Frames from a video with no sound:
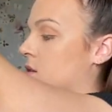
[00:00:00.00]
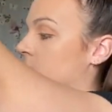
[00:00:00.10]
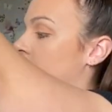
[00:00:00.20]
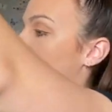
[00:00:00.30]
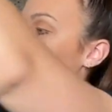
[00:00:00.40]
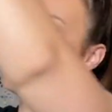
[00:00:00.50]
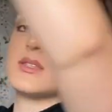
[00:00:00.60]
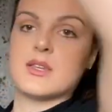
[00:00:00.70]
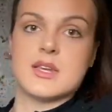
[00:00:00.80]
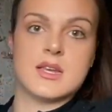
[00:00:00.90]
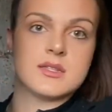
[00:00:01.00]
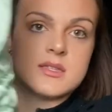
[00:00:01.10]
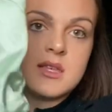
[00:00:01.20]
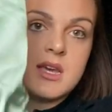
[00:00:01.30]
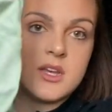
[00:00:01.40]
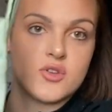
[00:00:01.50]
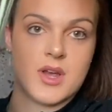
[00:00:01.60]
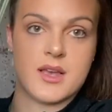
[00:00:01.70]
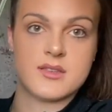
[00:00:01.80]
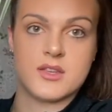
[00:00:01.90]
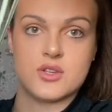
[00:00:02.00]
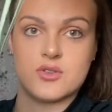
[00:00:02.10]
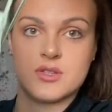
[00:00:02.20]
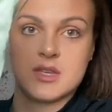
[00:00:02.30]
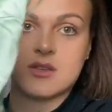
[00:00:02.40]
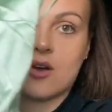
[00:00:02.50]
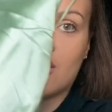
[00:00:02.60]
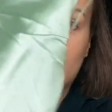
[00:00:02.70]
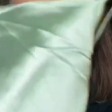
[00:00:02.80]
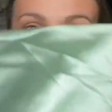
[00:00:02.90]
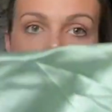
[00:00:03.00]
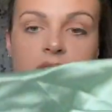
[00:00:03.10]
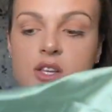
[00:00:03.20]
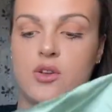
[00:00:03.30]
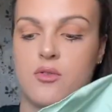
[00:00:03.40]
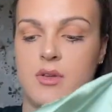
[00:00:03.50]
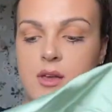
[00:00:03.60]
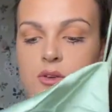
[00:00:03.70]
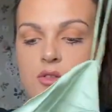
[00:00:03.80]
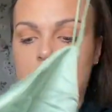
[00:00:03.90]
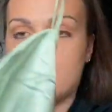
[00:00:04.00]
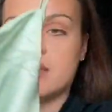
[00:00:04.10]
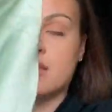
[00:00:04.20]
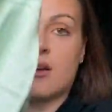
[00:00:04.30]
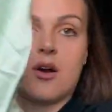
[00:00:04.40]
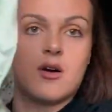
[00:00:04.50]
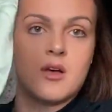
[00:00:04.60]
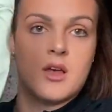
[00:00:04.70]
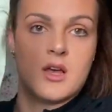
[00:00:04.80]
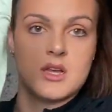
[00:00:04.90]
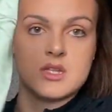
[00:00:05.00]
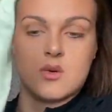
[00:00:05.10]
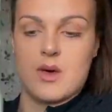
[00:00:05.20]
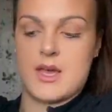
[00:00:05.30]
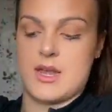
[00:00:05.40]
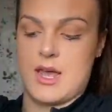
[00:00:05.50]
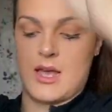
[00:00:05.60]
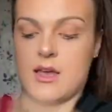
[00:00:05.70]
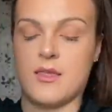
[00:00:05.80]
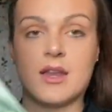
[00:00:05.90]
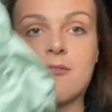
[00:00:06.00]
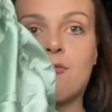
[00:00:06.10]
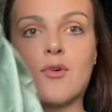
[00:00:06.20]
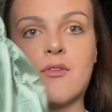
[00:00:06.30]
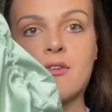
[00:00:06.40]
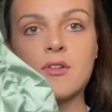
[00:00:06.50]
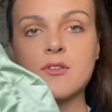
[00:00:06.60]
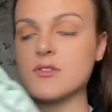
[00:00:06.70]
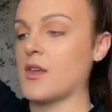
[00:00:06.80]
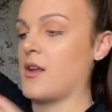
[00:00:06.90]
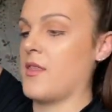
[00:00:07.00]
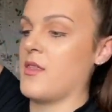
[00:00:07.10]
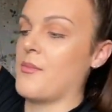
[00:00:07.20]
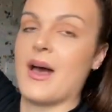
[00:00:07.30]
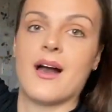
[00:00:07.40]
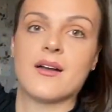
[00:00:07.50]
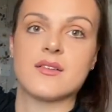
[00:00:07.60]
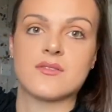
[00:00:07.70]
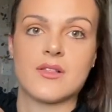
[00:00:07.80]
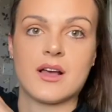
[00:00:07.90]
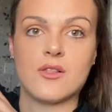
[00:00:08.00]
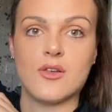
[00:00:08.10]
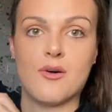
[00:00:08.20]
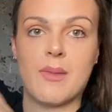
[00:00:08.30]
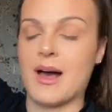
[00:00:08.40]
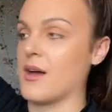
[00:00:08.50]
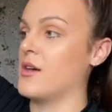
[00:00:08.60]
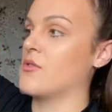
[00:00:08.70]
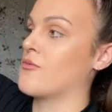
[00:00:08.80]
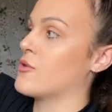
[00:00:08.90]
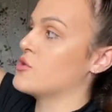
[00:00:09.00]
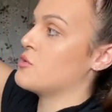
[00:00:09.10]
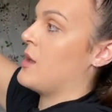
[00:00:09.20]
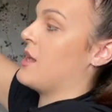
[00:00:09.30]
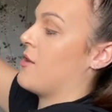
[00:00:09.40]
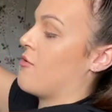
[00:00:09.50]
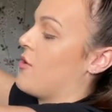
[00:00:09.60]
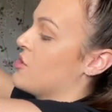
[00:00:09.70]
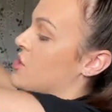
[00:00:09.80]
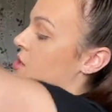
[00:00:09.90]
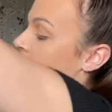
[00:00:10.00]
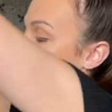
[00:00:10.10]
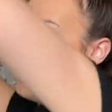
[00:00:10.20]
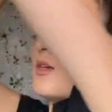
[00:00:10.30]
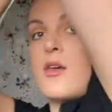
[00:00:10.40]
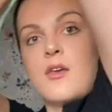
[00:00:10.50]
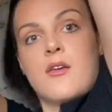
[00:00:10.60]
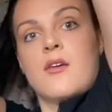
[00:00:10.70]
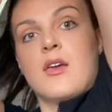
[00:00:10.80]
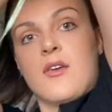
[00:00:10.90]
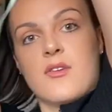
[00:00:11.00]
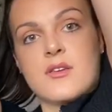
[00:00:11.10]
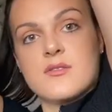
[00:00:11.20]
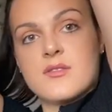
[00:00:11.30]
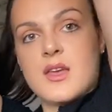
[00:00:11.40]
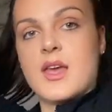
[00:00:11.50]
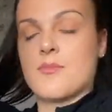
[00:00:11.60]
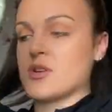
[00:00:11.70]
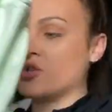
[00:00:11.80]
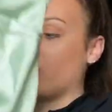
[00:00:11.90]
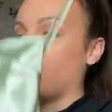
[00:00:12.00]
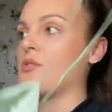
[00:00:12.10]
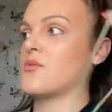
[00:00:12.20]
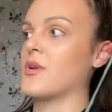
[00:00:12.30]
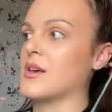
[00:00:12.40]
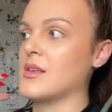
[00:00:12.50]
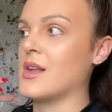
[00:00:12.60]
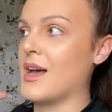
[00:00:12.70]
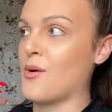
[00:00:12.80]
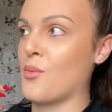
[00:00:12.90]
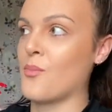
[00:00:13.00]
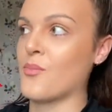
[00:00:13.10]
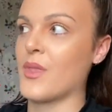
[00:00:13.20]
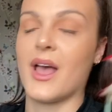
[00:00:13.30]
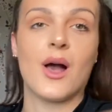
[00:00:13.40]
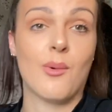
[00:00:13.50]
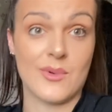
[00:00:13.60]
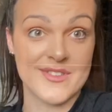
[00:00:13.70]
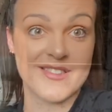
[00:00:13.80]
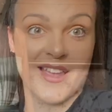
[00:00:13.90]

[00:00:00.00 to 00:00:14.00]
So this is the dress. It's just this gorgeous sage green colour. It's got a square neck and then it ruffles, and then at the back it's got like a low back and ruched bit and it crosses. If you can see, I'm going to try it on quickly now. We'll see.